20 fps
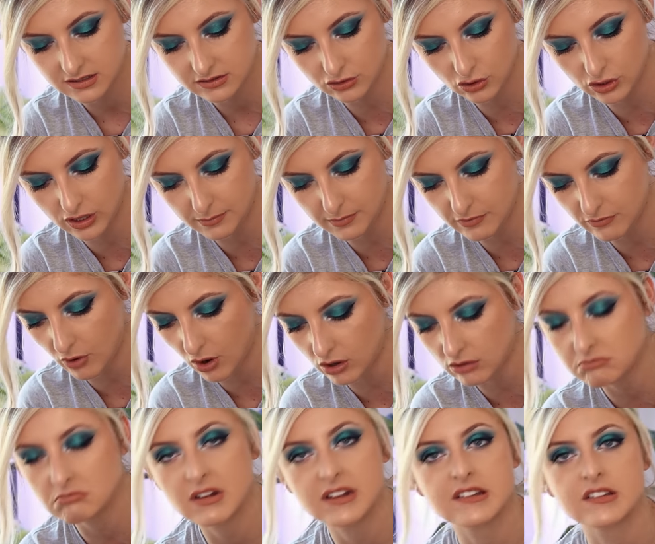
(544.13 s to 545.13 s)
Don't get me
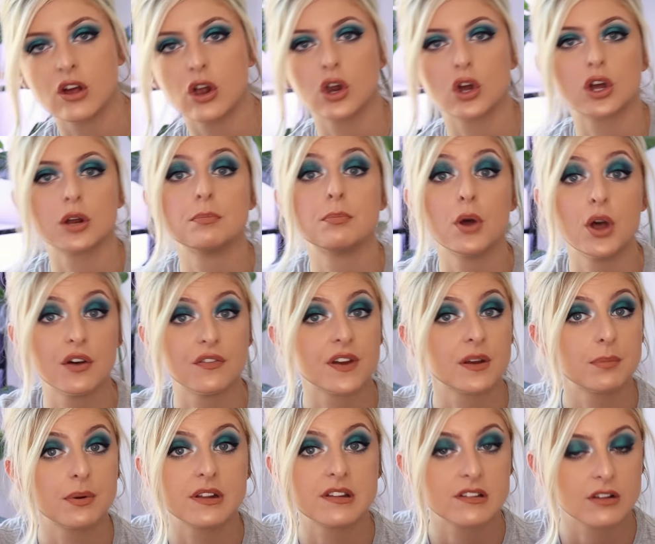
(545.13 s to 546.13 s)
wrong, it's not looking
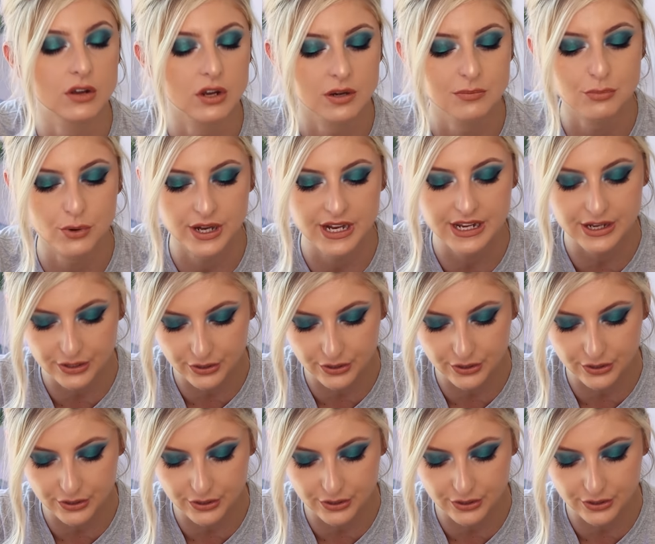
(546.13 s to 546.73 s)
perfect, but it's looking pretty